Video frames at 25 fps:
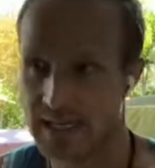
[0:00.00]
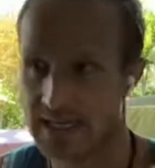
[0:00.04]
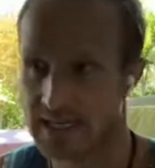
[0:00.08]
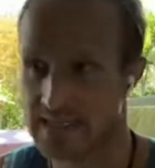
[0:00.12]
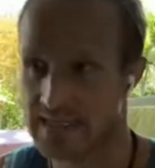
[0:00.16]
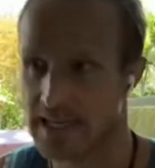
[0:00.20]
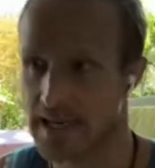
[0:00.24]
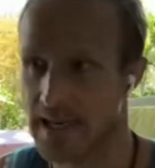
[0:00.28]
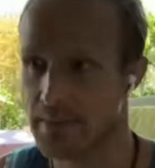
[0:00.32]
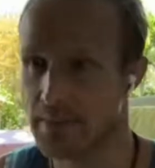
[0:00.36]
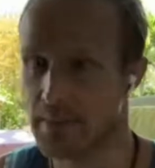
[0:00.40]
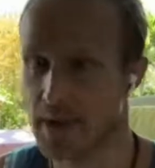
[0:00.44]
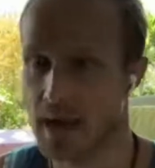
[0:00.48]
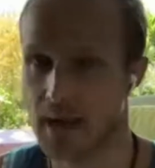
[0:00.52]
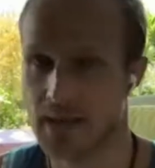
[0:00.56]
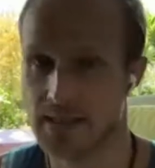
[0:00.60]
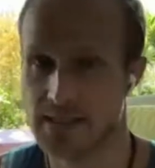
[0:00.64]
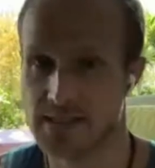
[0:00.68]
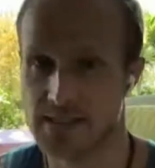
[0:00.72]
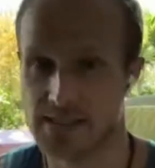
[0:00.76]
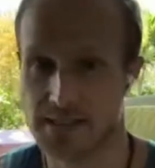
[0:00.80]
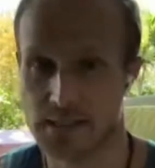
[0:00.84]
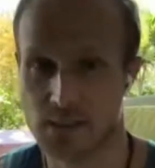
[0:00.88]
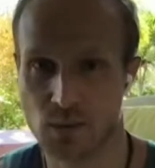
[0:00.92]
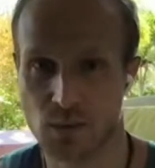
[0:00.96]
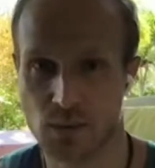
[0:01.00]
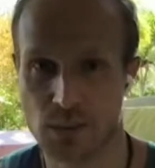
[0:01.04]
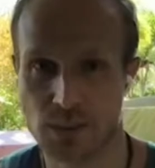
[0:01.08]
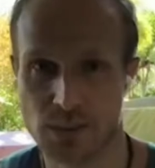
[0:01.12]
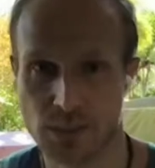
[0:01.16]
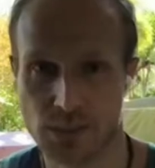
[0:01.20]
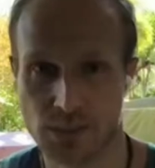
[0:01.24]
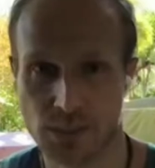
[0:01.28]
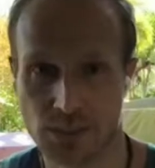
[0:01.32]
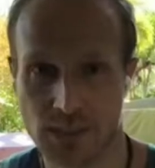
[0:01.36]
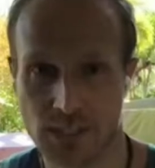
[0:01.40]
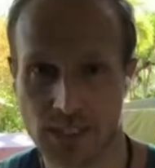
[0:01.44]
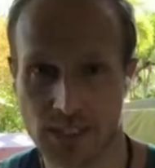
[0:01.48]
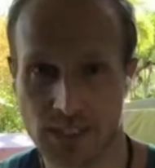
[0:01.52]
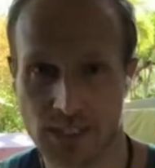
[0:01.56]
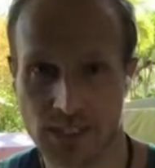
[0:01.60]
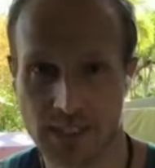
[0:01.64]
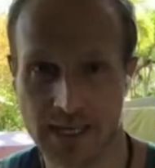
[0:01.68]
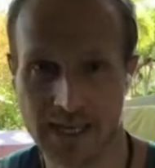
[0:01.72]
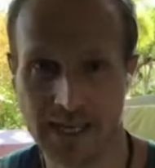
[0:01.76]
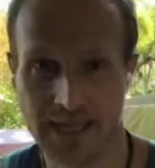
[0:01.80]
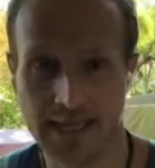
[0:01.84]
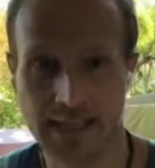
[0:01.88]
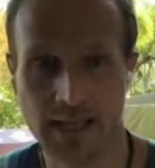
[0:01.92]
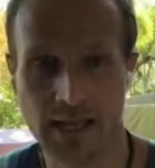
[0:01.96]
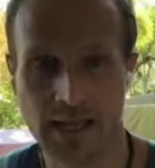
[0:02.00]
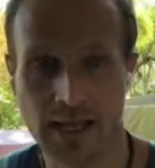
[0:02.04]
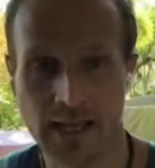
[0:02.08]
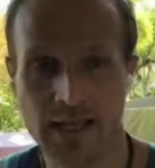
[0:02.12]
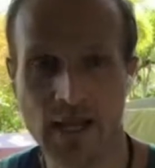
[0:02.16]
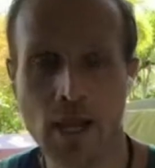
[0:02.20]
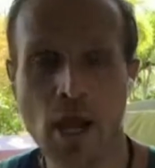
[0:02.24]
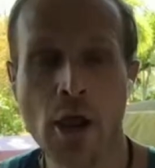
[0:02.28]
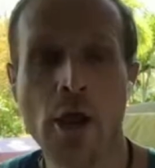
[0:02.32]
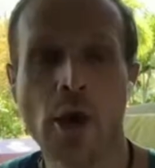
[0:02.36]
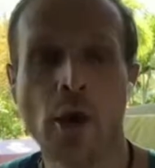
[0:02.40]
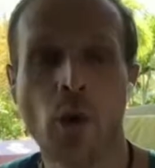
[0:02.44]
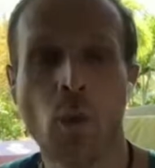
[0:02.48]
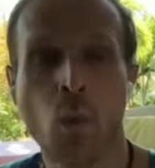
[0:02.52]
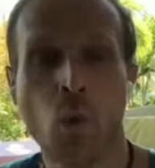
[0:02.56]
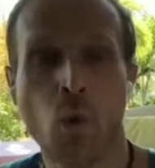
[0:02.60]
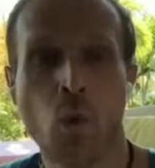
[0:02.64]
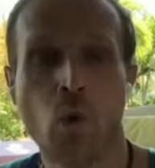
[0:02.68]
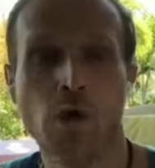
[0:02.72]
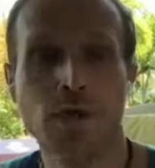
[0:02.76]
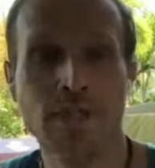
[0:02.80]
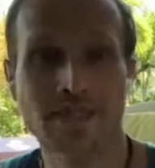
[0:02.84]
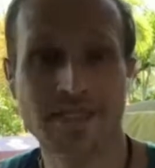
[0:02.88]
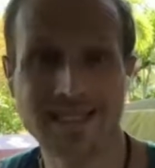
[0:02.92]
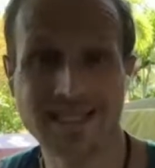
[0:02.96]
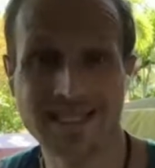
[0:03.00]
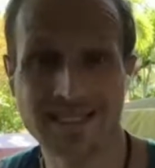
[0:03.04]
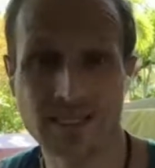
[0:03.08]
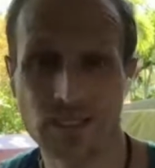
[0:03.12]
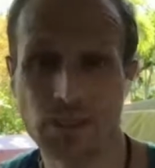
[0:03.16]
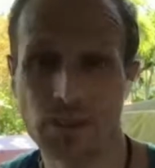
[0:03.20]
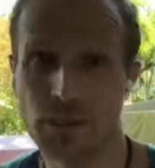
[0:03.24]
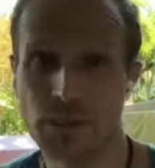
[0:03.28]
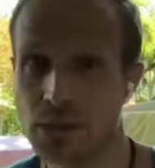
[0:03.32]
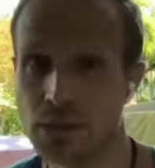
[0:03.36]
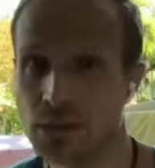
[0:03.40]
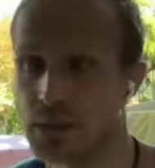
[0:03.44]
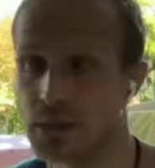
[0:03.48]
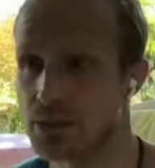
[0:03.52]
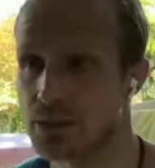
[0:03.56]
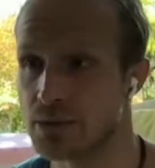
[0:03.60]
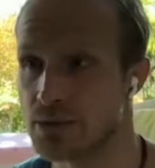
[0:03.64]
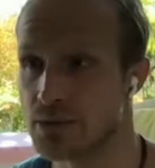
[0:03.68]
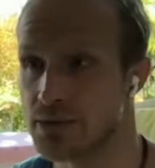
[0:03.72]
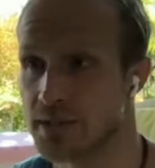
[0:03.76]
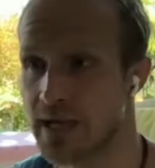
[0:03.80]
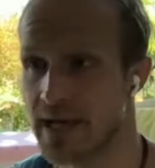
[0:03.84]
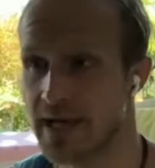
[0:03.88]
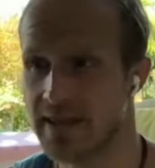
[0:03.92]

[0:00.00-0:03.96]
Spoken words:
as I asked this question in the headline, what did you lose?